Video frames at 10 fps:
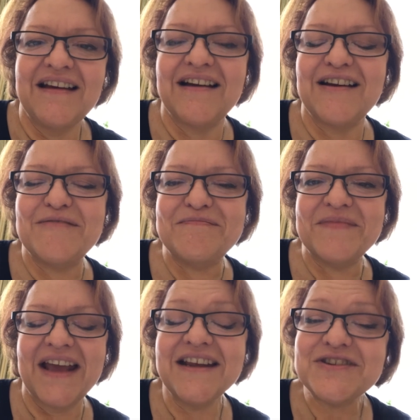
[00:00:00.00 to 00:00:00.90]
And
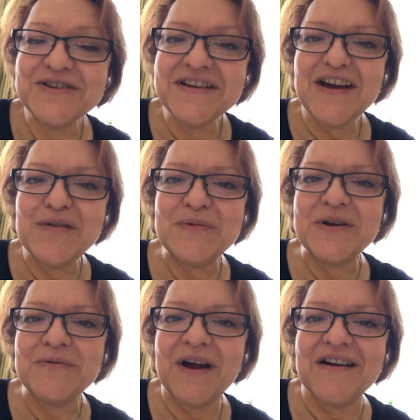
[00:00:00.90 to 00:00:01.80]
it turned out
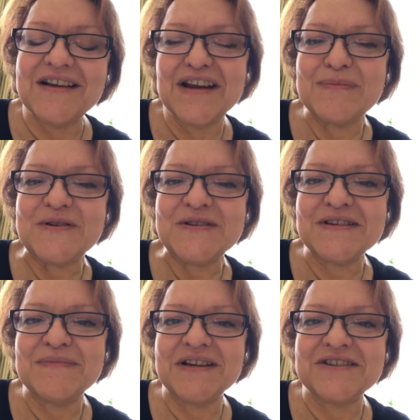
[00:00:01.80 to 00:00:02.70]
pretty well, and I
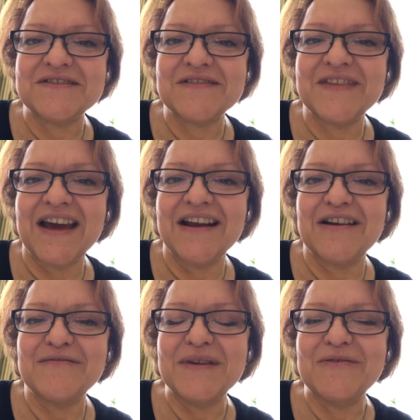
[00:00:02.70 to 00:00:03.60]
posted pictures of that,
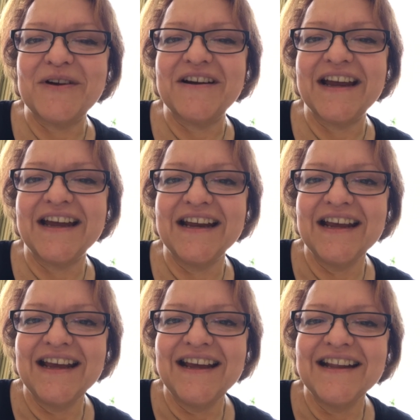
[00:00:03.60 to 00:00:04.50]
of me wearing it.
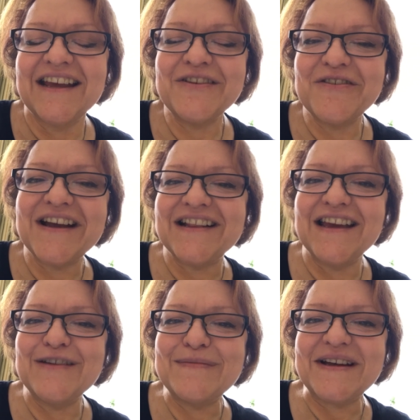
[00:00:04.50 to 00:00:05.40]
The other great
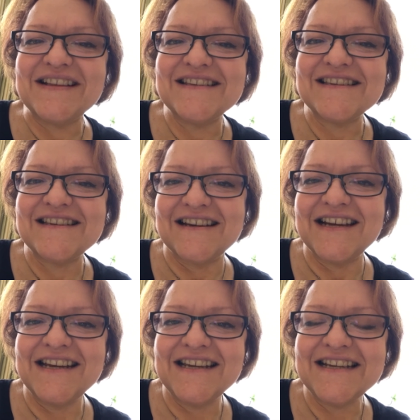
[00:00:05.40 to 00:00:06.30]
thing about this
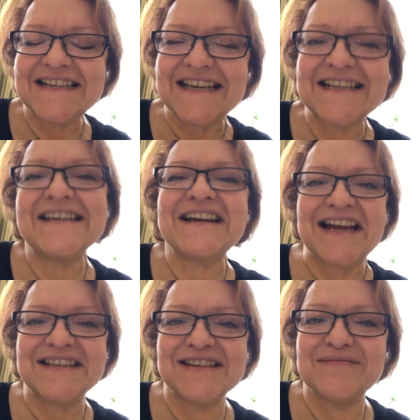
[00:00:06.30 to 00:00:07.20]
design is it's a
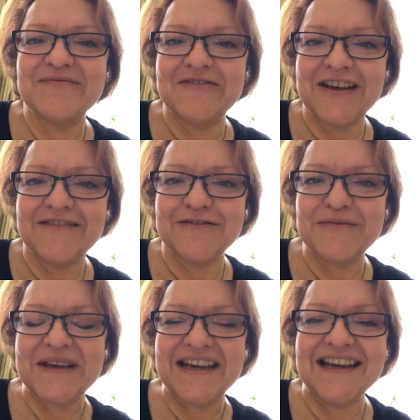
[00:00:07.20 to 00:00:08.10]
custom fit for
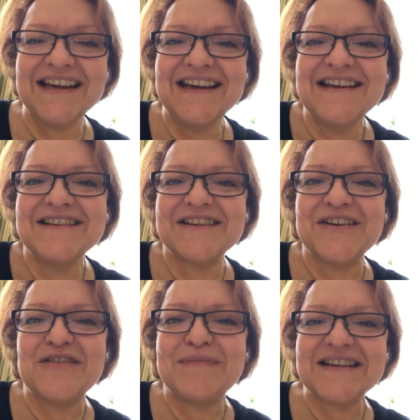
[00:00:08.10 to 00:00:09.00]
me.
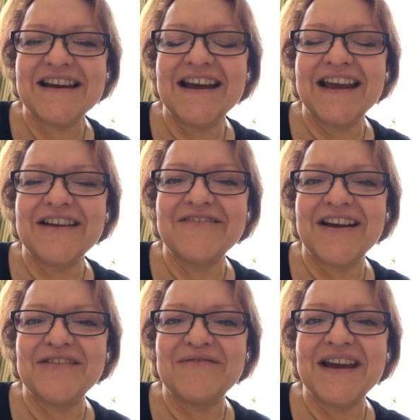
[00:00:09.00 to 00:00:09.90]
So by tying it
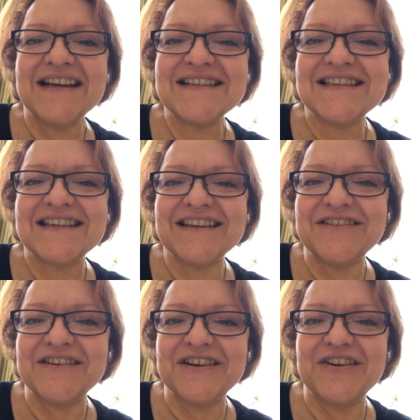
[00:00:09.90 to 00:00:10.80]
around the waist,
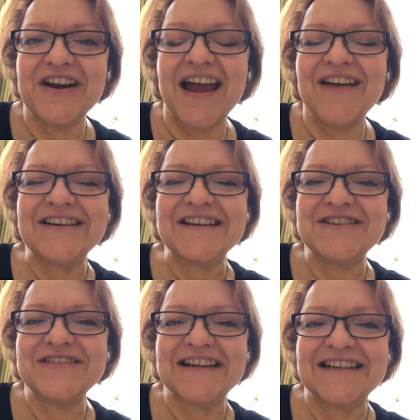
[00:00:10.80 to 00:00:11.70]
you're not having to
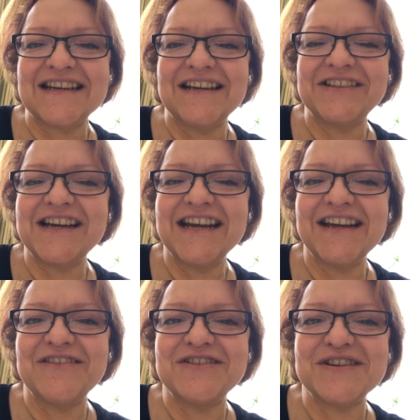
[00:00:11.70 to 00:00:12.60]
do any
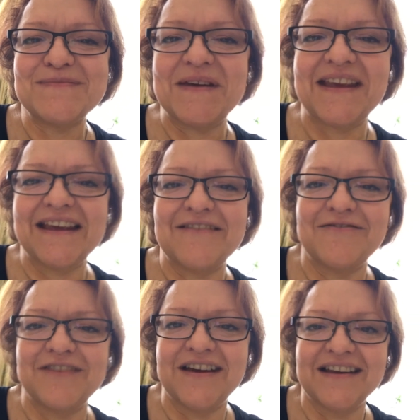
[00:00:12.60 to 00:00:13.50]
tailoring, you're just making it
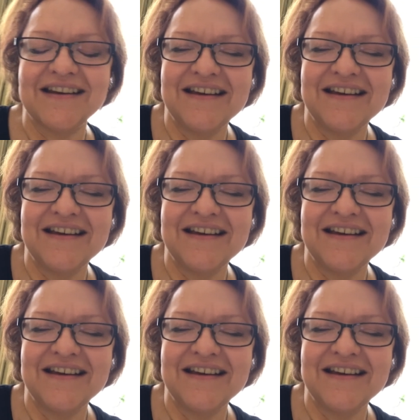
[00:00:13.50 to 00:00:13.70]
fit.